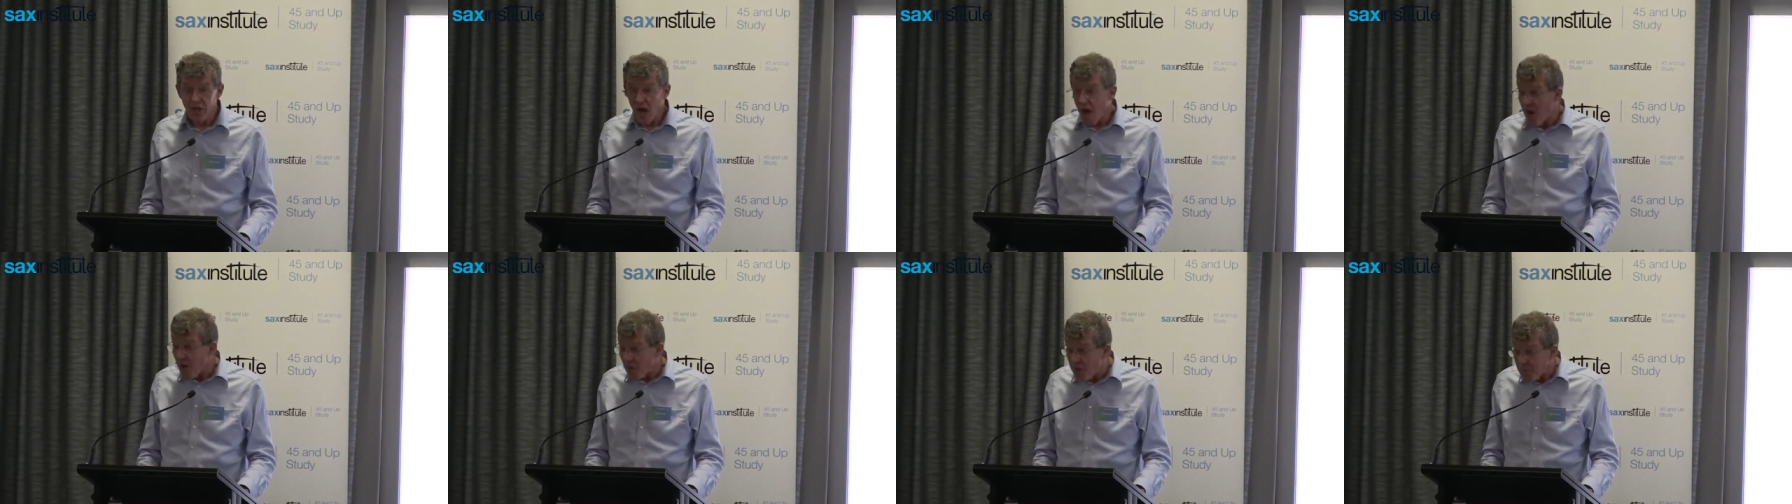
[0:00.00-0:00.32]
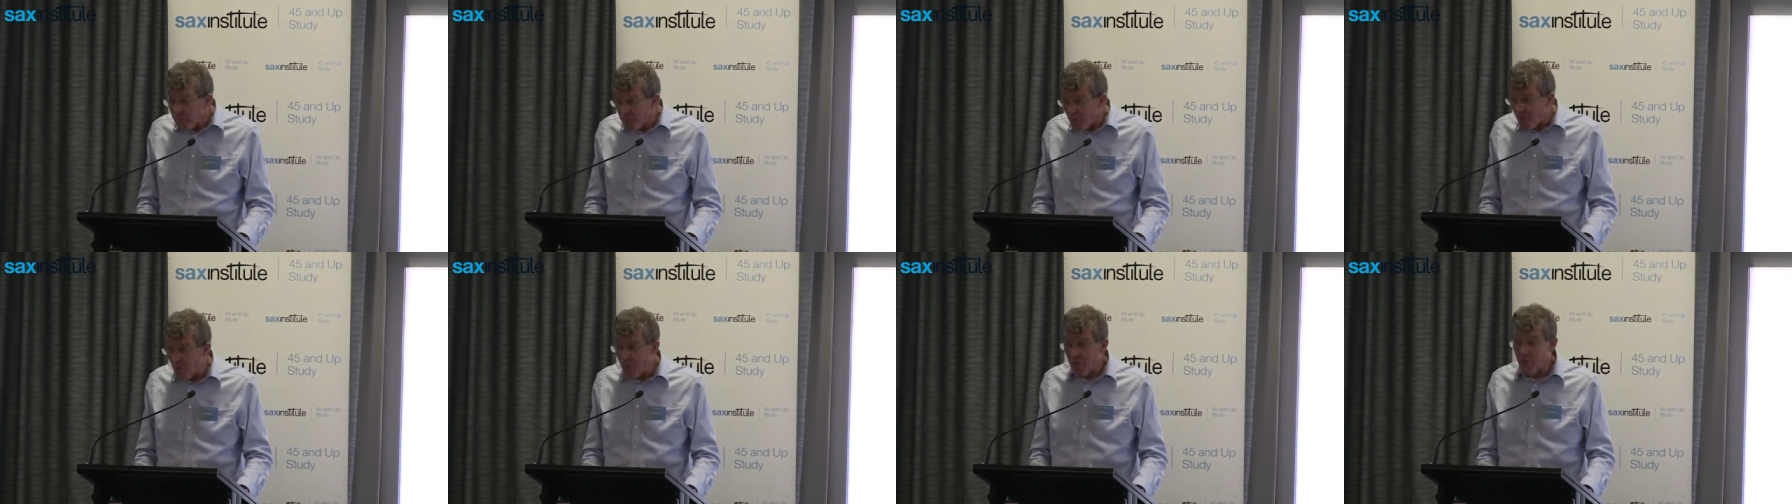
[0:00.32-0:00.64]
are
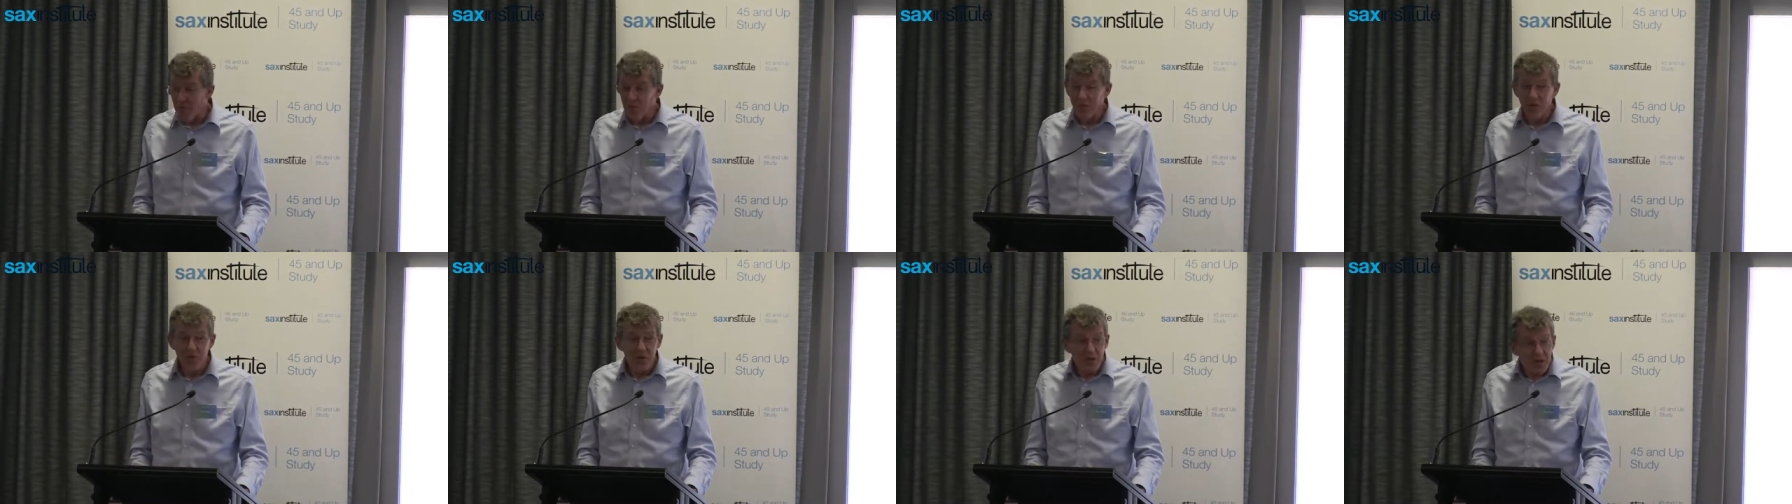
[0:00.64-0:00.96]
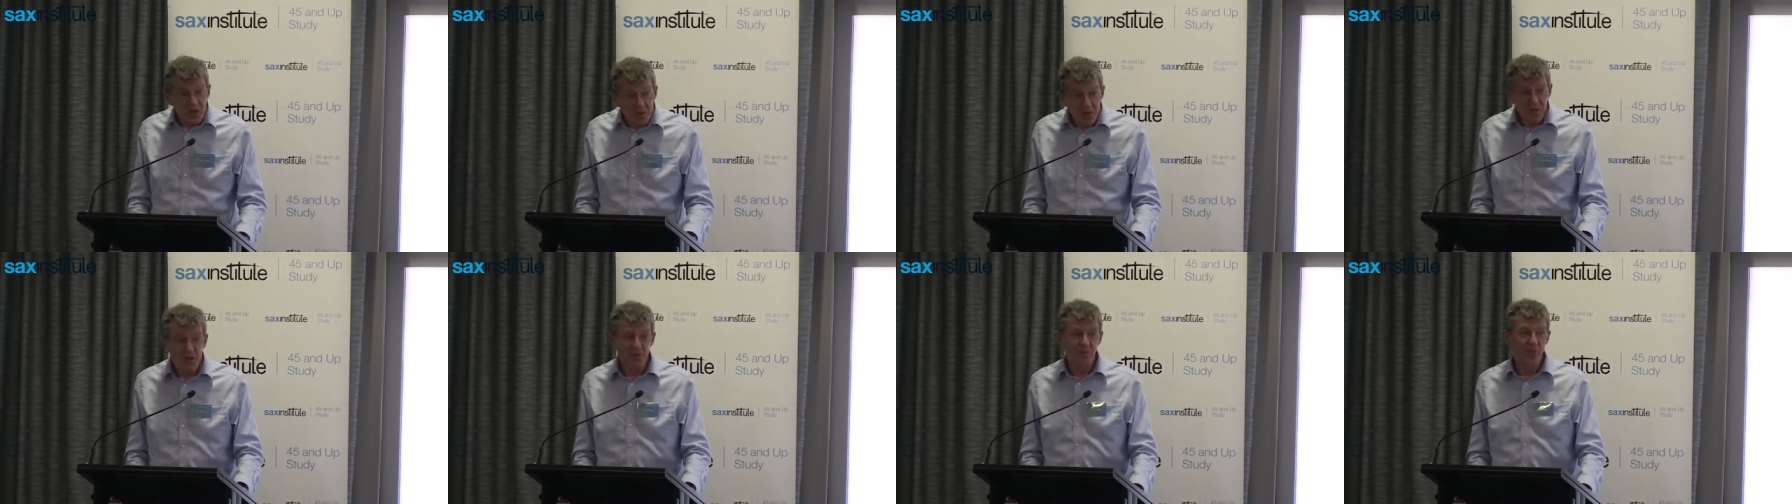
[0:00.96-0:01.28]
important for
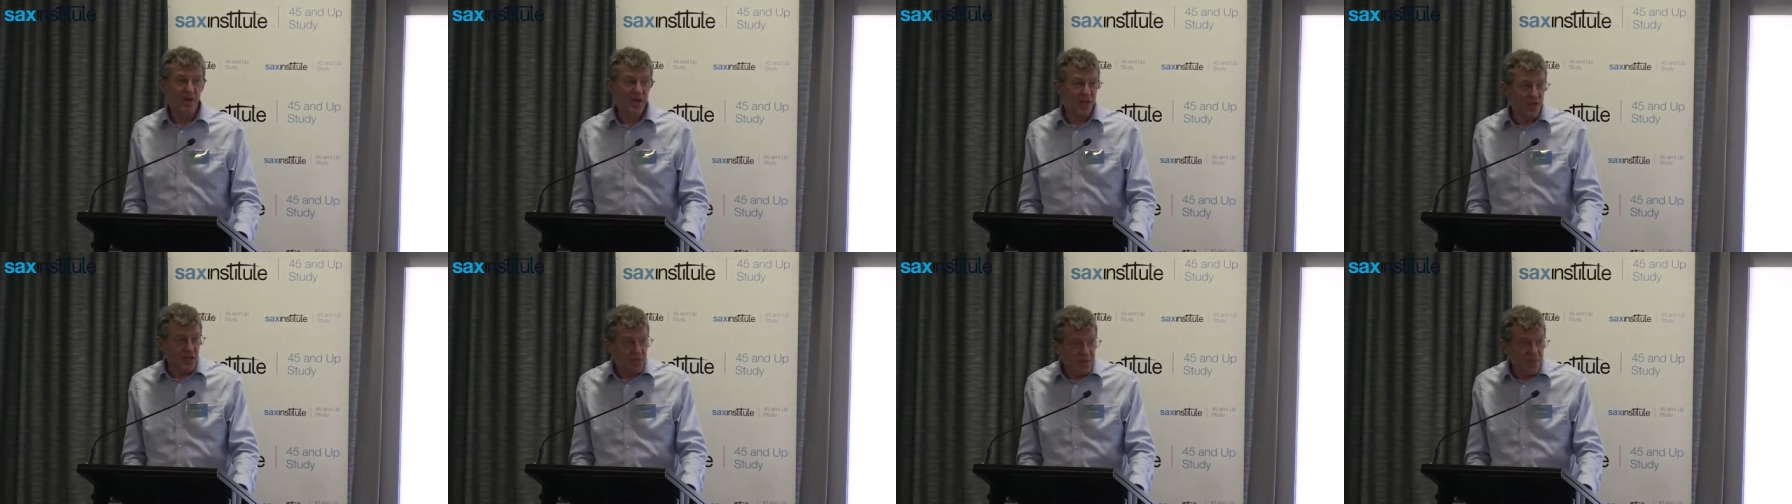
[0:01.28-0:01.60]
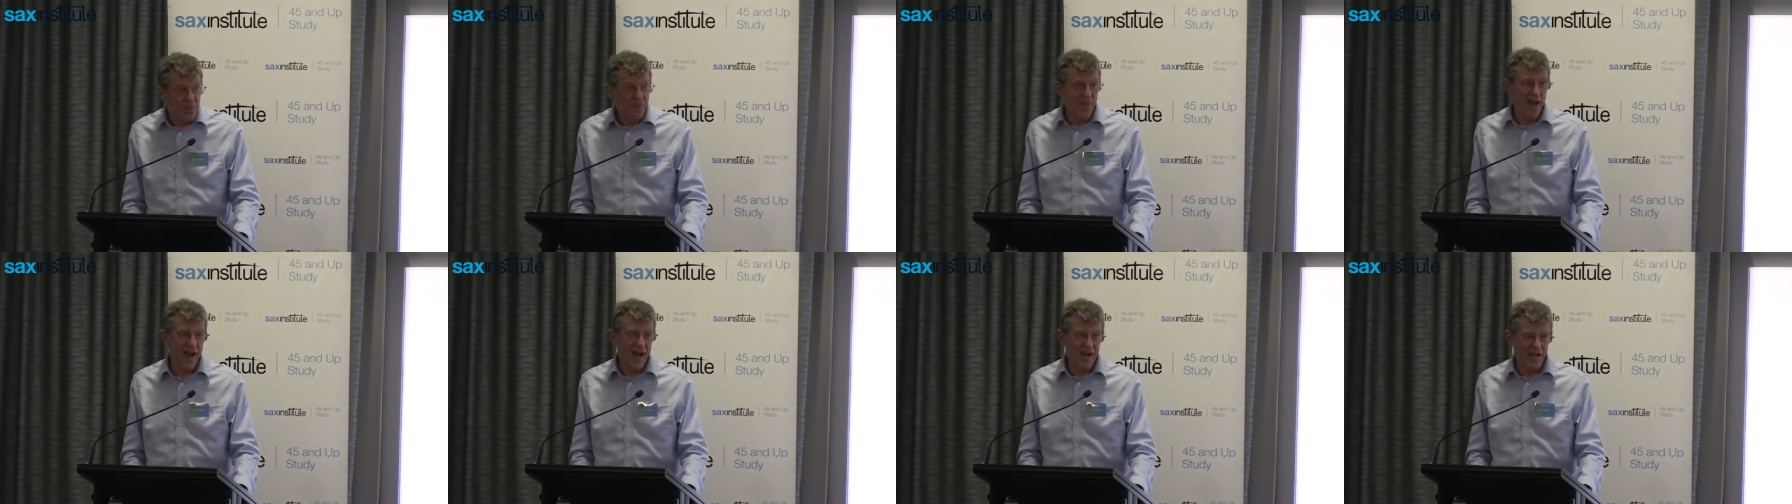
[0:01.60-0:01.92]
this, which brings
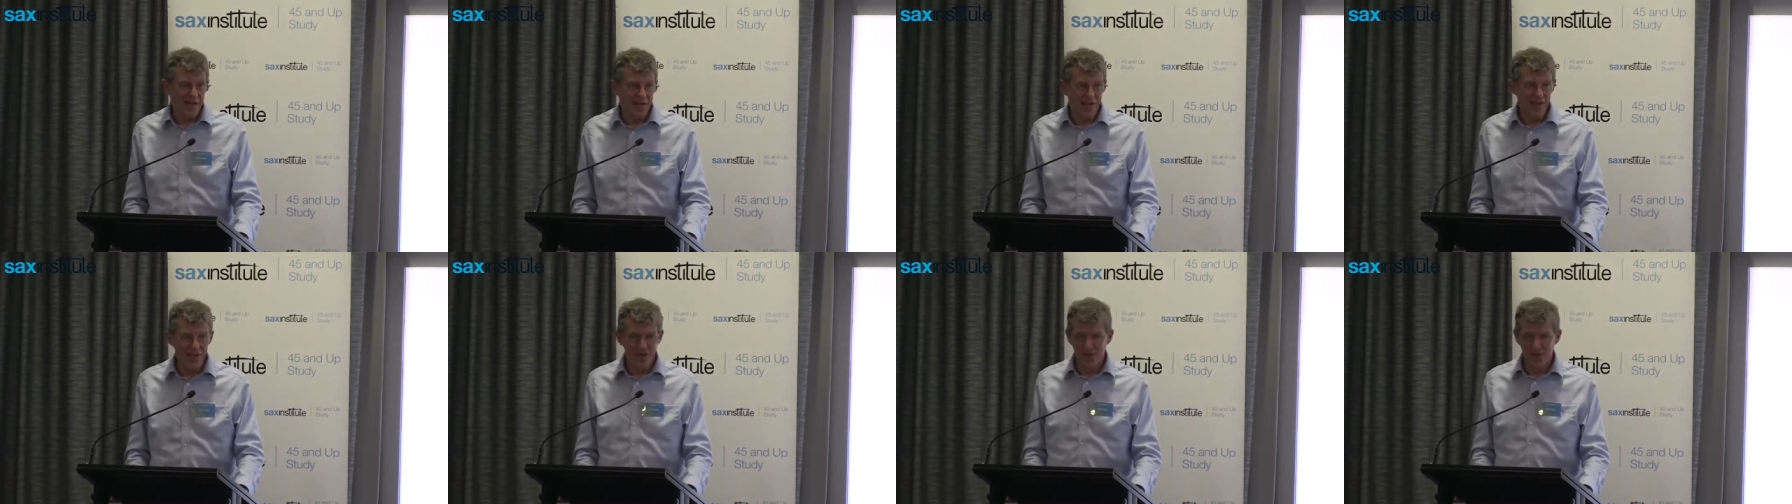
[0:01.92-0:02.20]
me back